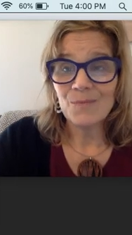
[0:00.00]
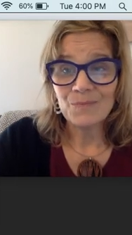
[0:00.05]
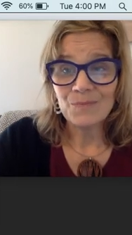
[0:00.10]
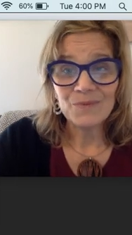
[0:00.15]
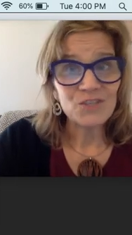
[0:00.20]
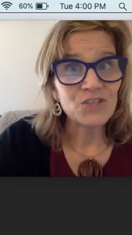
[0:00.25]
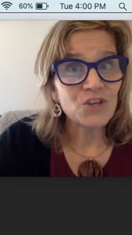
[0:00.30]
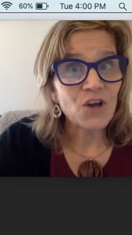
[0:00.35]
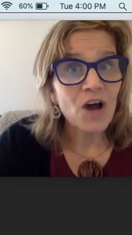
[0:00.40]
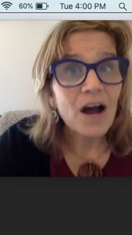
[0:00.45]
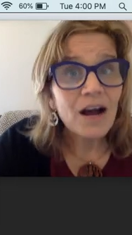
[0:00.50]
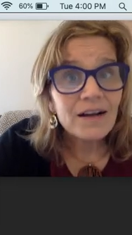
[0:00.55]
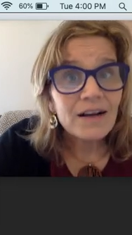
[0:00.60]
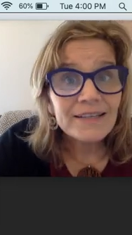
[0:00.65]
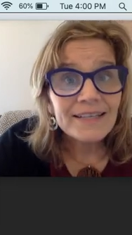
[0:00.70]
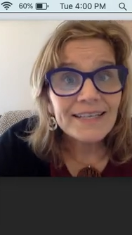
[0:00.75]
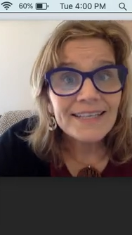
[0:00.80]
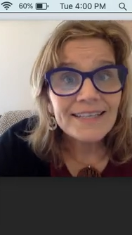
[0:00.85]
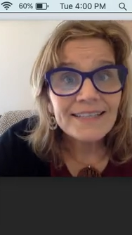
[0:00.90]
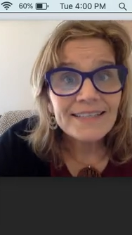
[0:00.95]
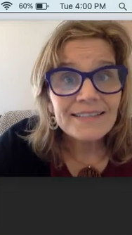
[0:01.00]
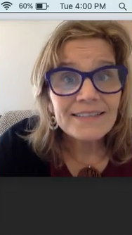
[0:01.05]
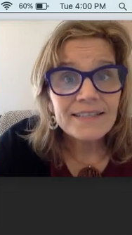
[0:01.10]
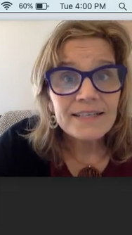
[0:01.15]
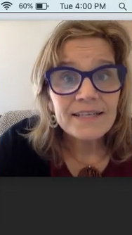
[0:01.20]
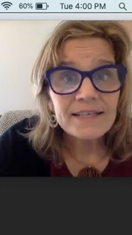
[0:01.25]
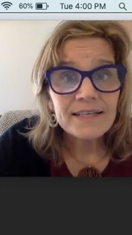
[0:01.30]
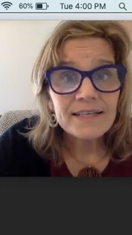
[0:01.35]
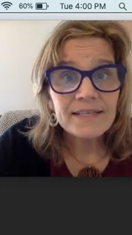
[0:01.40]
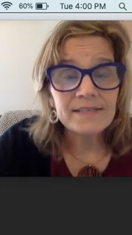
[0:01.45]
Chocolate
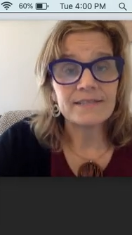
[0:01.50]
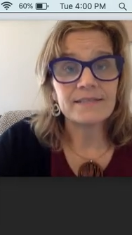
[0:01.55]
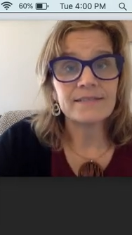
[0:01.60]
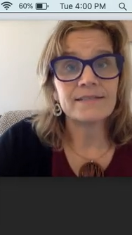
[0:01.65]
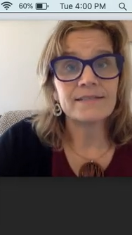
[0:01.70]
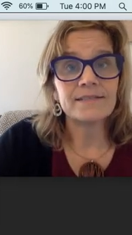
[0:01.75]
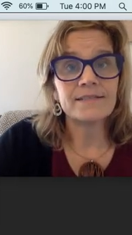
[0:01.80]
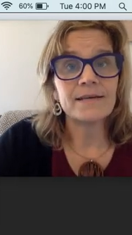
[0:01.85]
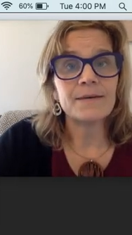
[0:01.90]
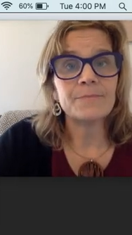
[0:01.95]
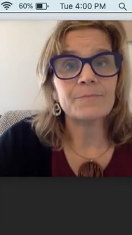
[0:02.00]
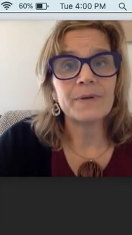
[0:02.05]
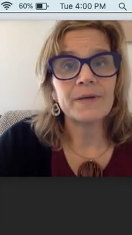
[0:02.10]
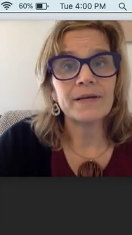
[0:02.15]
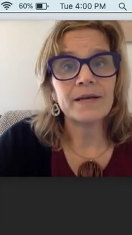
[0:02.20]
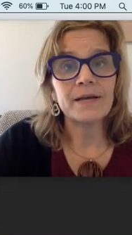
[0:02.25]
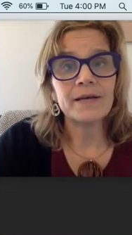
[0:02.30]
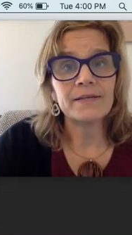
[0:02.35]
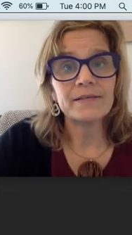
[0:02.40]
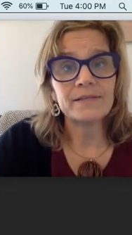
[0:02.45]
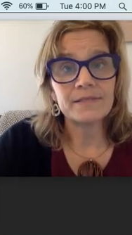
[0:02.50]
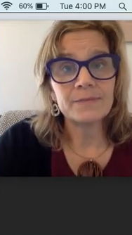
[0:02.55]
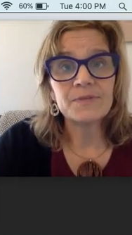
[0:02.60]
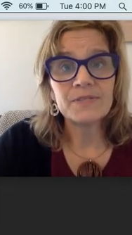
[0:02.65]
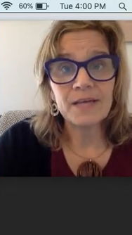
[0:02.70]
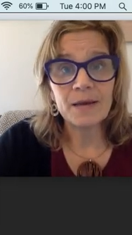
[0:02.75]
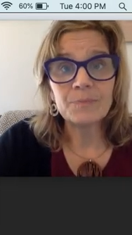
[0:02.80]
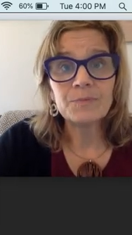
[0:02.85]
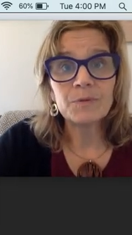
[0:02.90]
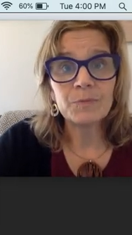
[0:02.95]
is
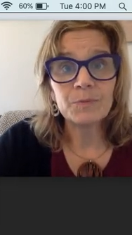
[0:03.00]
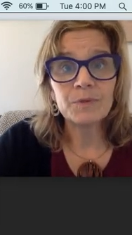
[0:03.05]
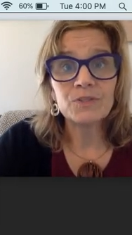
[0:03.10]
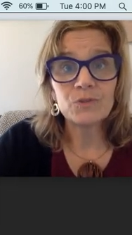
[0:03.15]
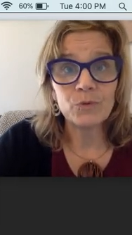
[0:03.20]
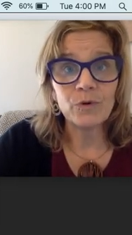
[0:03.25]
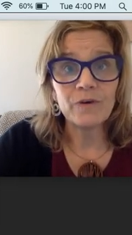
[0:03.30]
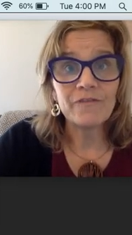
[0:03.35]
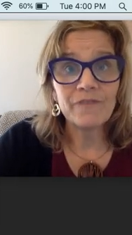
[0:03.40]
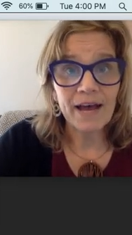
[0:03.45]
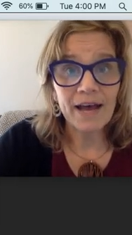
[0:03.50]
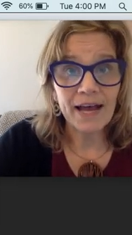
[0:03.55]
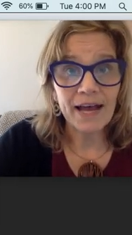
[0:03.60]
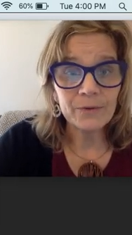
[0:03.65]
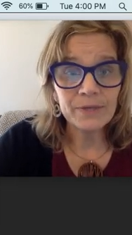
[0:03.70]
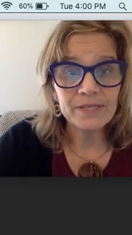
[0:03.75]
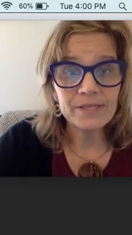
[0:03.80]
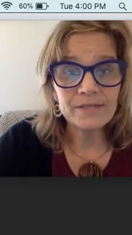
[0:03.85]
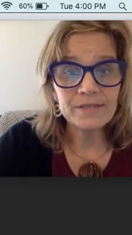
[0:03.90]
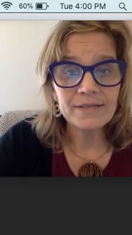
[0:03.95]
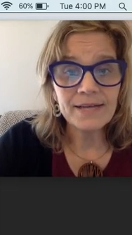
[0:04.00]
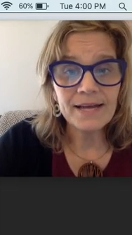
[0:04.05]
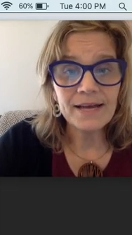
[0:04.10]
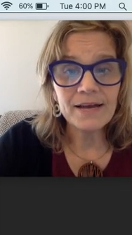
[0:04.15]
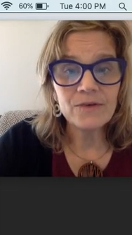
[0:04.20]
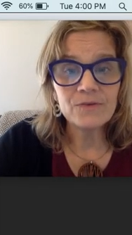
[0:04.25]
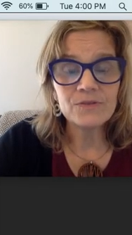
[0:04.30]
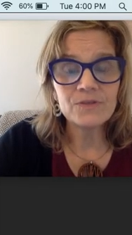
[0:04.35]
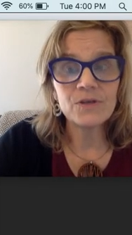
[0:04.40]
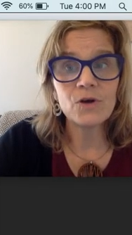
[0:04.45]
susceptible to a virus now,
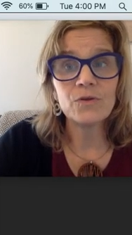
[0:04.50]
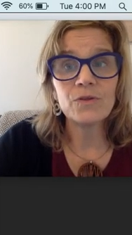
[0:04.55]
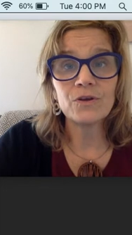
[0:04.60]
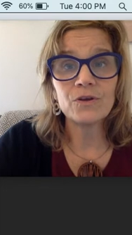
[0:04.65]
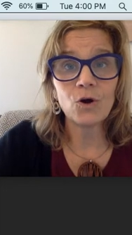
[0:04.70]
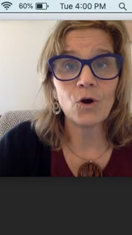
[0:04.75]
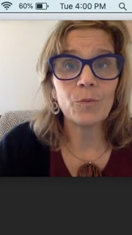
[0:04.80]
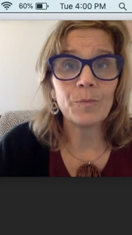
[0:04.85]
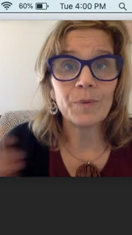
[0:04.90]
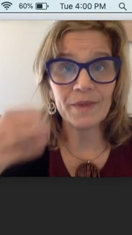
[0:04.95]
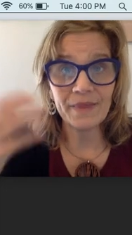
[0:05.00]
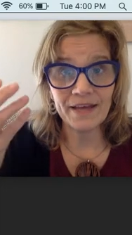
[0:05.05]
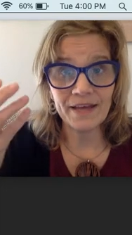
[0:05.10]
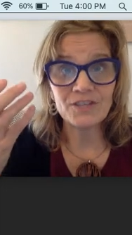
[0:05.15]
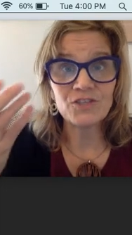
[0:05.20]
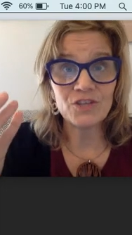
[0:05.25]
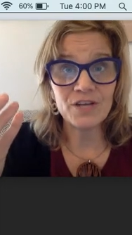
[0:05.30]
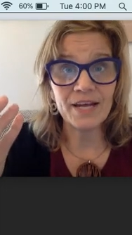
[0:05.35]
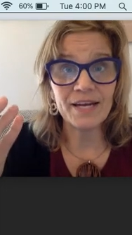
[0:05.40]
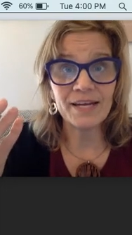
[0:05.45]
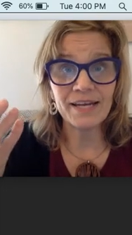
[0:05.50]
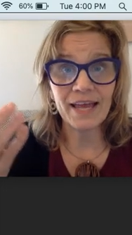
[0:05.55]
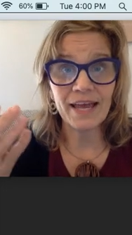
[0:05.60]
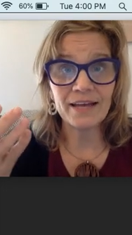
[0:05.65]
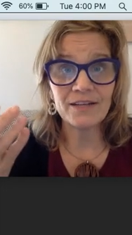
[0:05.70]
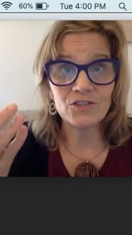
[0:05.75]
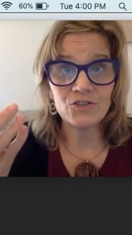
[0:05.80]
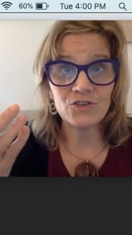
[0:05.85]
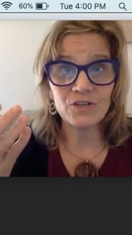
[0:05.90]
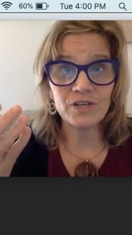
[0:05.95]
so they're hoping that genetic
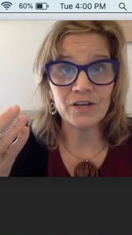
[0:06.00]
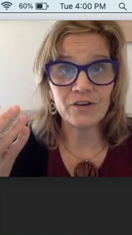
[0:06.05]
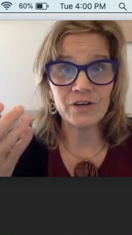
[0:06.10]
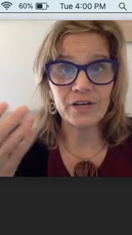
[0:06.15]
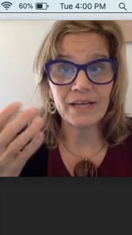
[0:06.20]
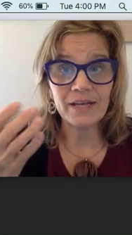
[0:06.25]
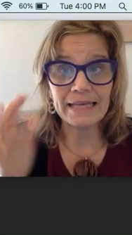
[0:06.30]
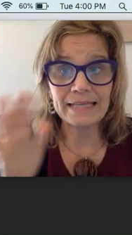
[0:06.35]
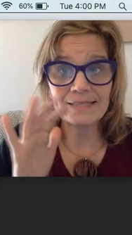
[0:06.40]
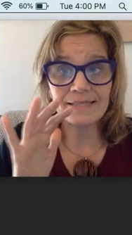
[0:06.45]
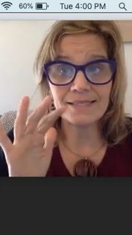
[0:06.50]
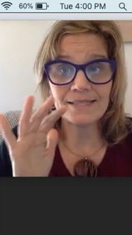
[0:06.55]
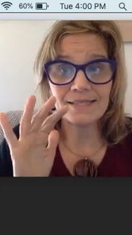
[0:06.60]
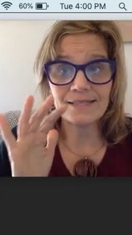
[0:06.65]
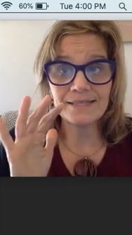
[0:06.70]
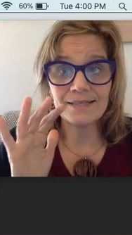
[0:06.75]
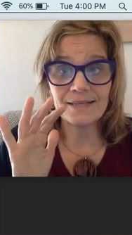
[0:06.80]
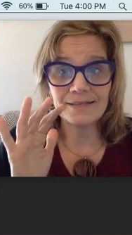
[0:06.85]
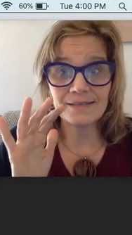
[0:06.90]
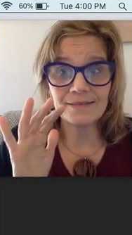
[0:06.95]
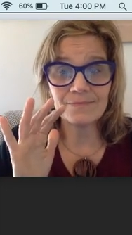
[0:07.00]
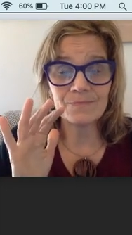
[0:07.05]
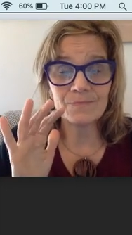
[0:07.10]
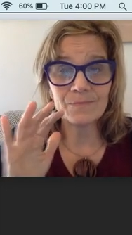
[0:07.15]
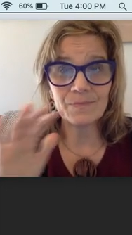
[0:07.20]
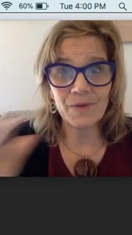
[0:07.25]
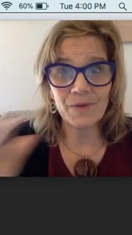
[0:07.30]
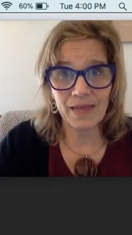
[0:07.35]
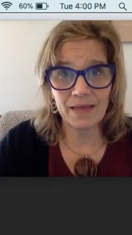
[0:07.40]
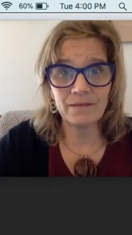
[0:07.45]
engineering can
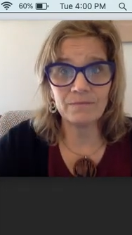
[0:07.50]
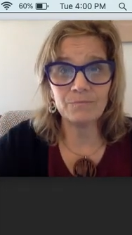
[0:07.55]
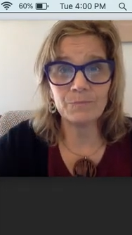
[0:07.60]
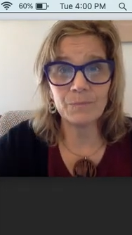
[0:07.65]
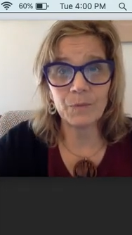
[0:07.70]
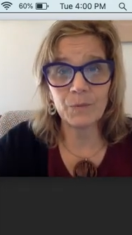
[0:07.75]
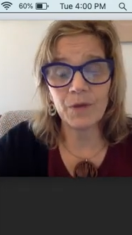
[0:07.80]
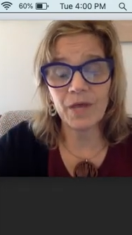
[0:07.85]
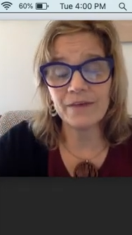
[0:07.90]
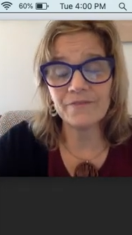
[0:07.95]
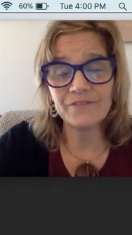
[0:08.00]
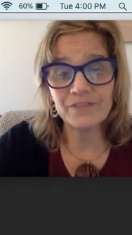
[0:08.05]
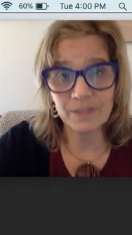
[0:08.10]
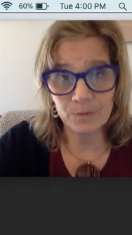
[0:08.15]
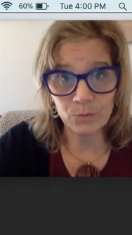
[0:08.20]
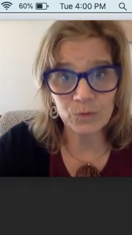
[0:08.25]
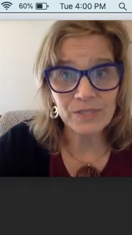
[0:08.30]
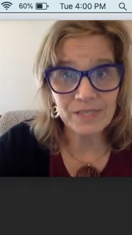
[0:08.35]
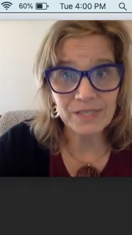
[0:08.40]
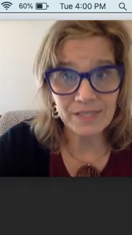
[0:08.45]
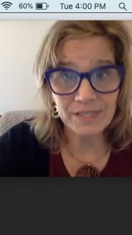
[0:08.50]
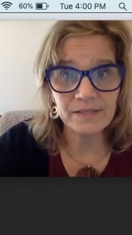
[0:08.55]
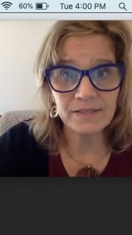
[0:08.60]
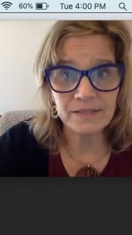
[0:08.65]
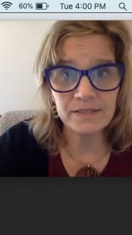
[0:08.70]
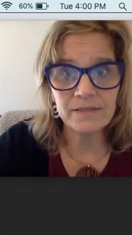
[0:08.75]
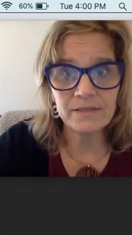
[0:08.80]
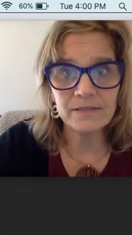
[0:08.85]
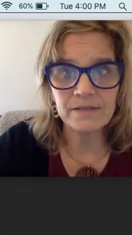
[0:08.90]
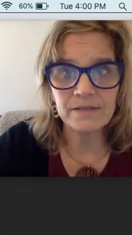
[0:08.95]
give some
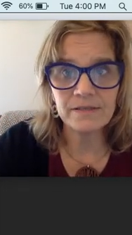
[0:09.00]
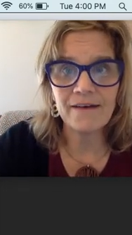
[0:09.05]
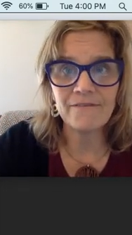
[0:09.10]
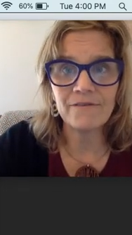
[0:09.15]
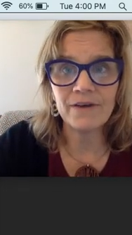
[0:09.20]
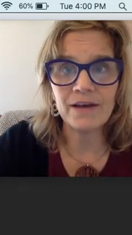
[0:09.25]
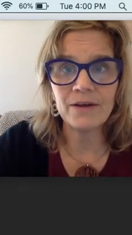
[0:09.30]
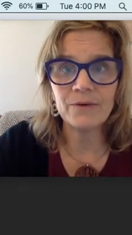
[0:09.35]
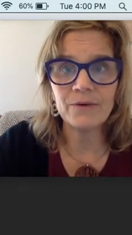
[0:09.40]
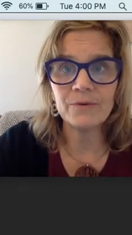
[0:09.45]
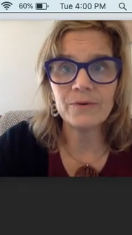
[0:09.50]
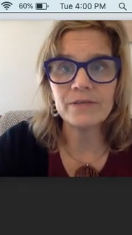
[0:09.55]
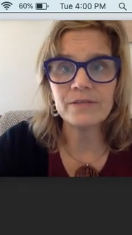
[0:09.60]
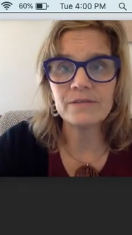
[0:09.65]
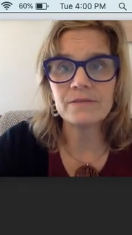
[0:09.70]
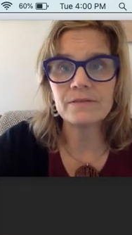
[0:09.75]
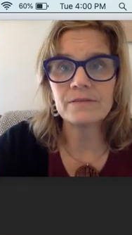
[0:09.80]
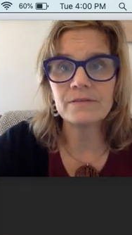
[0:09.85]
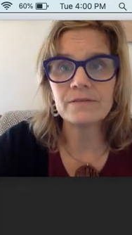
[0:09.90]
resistance to that virus.